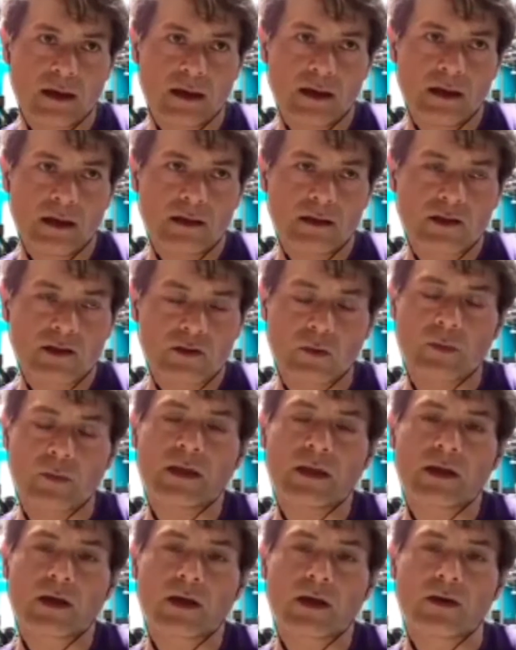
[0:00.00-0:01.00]
swimming
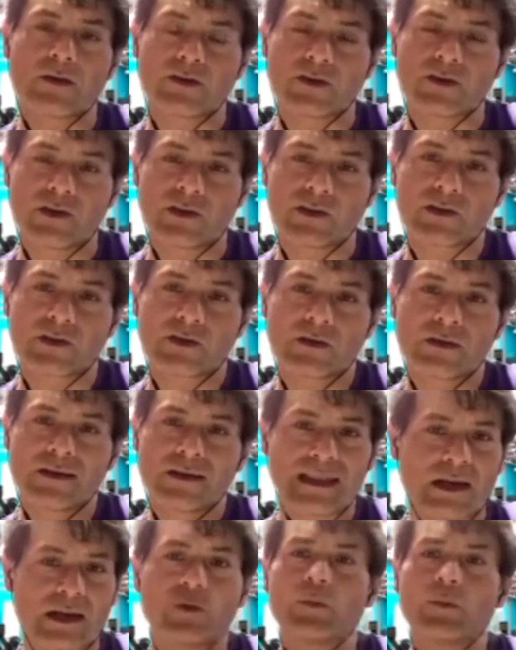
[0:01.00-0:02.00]
coaches,
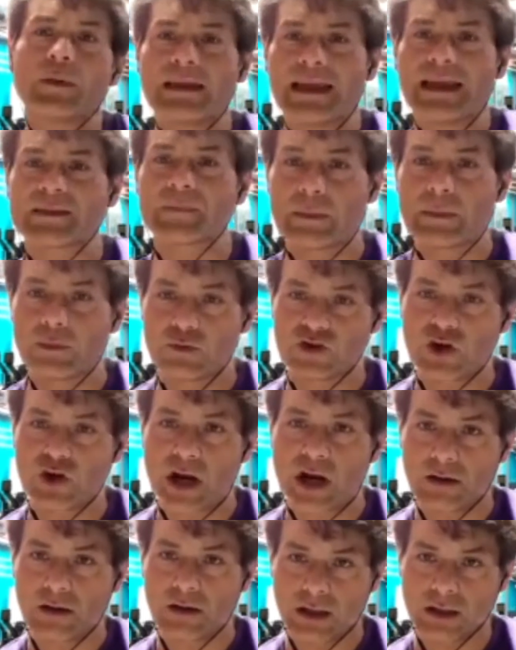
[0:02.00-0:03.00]
there would be less people
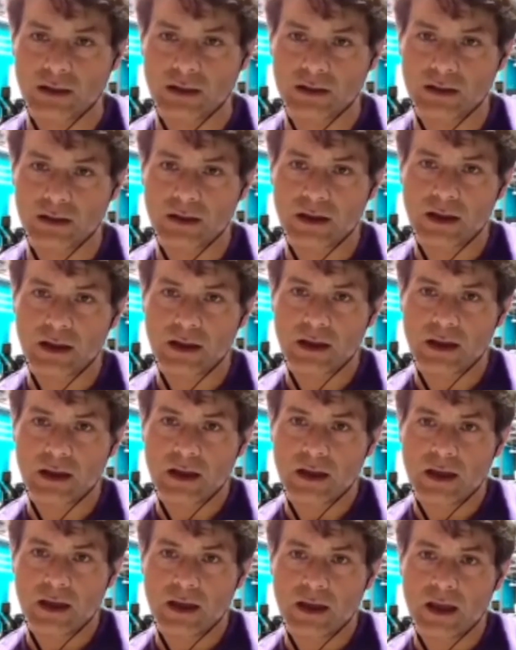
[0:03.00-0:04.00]
drowning.
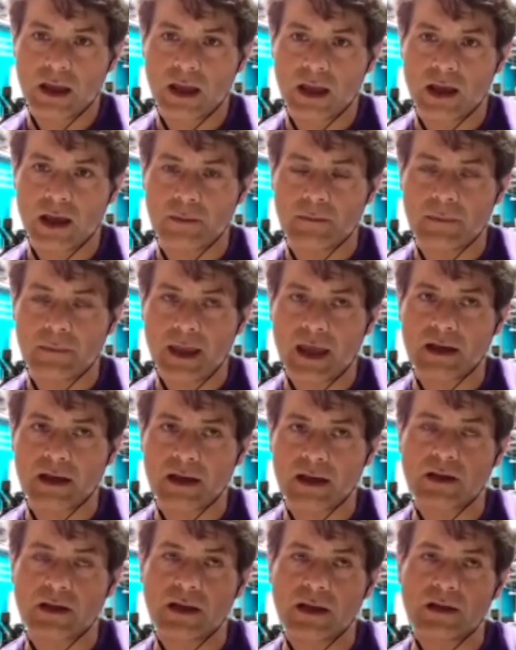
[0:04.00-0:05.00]

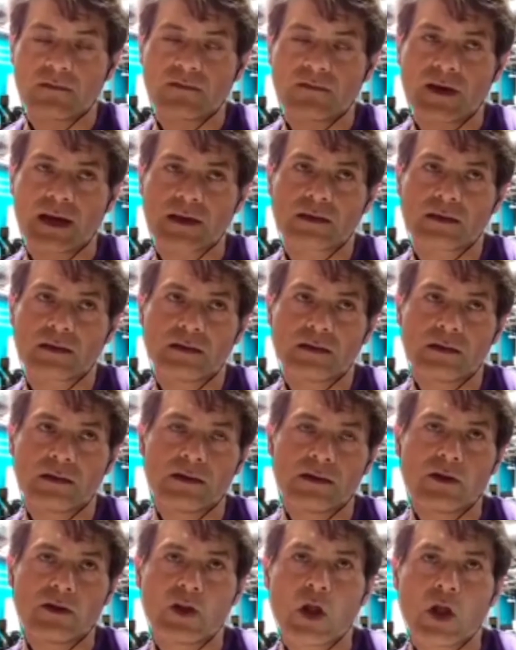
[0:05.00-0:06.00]
And in fact,
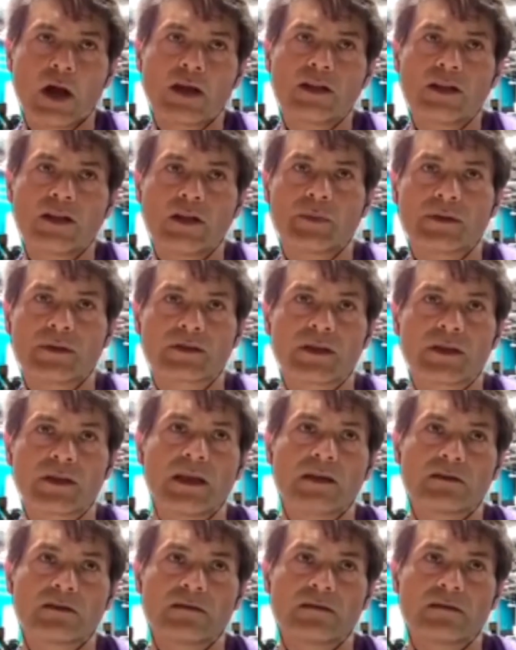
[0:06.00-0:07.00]

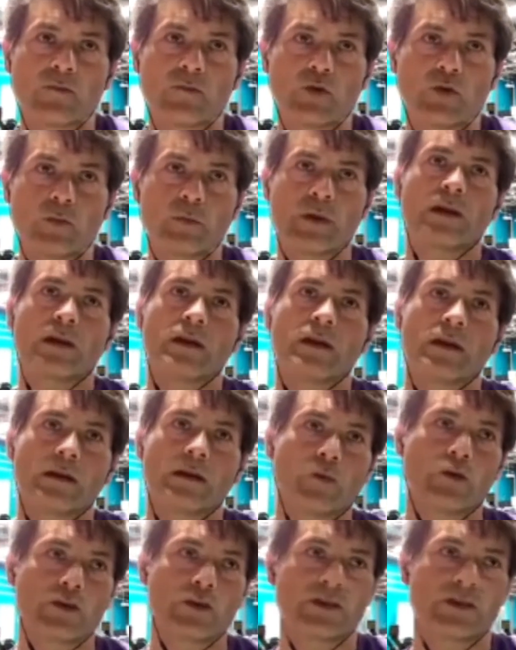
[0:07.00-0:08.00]
90% of morbidity and
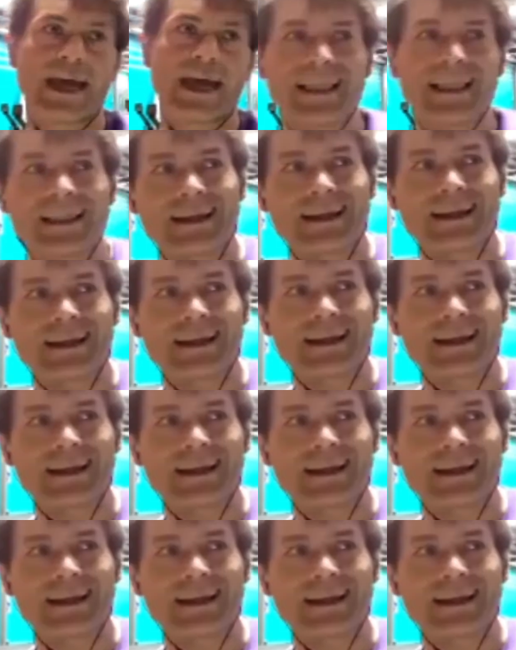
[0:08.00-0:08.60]
mortality